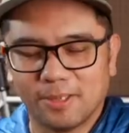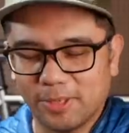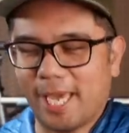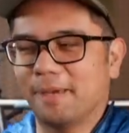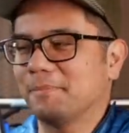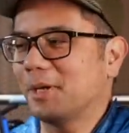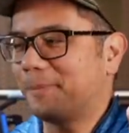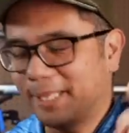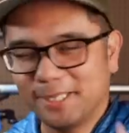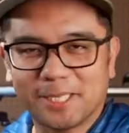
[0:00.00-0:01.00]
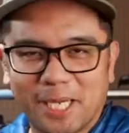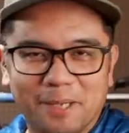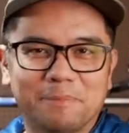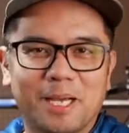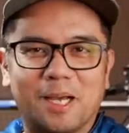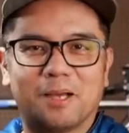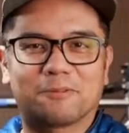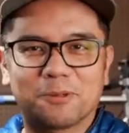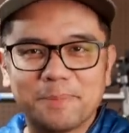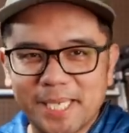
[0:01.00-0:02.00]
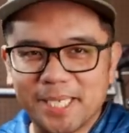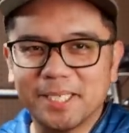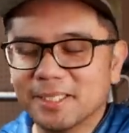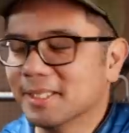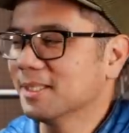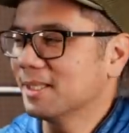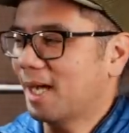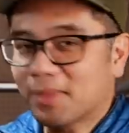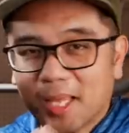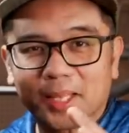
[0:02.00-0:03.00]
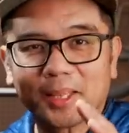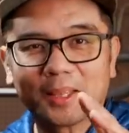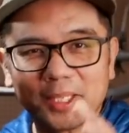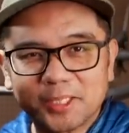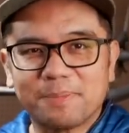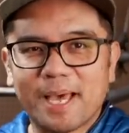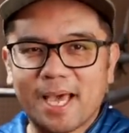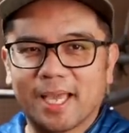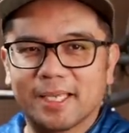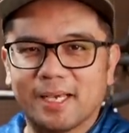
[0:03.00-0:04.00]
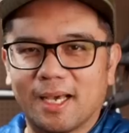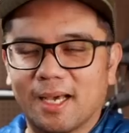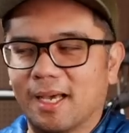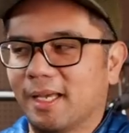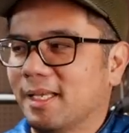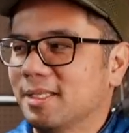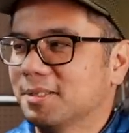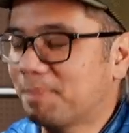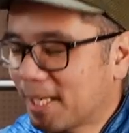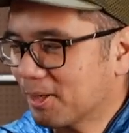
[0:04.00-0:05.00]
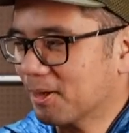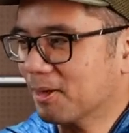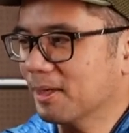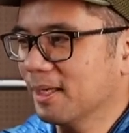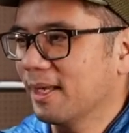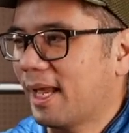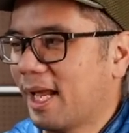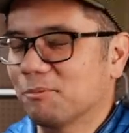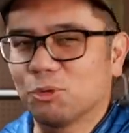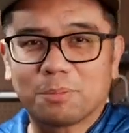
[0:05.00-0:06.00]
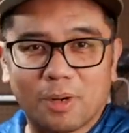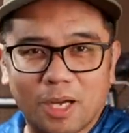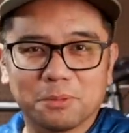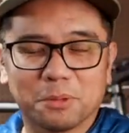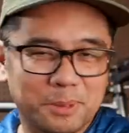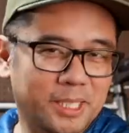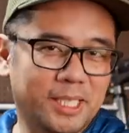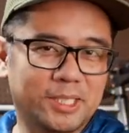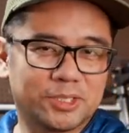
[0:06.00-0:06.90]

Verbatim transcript: Okay, opinion time. Uh, for me, I think this bag uh, is better and would probably